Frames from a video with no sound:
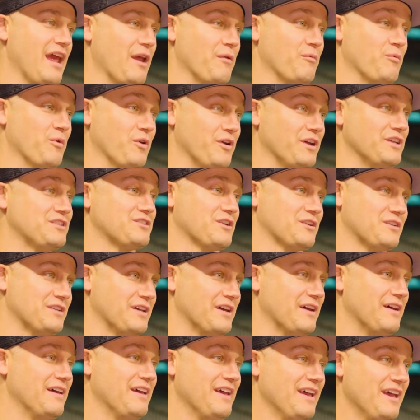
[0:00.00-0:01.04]
and really start
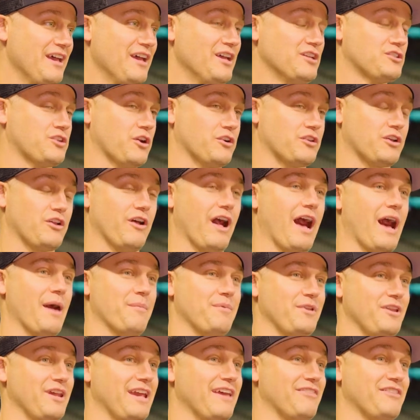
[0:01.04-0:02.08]
to start to clap
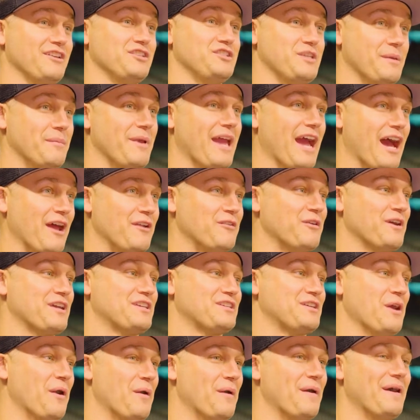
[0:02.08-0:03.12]
and you get the Jimi Hendrix
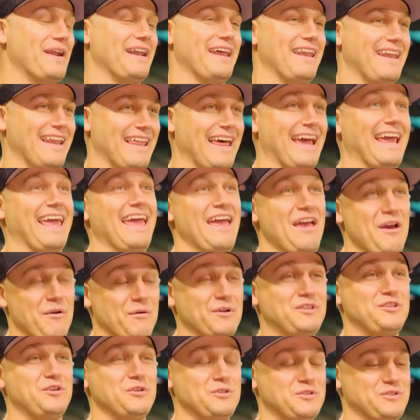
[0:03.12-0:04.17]
going and like
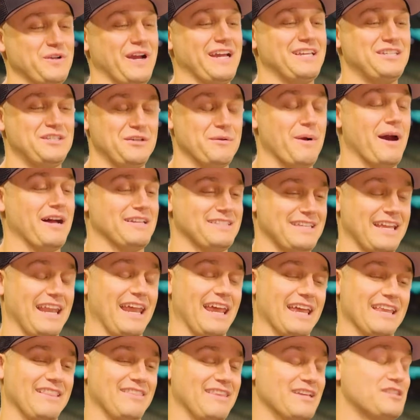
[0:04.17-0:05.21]
with two strikes, two outs and it,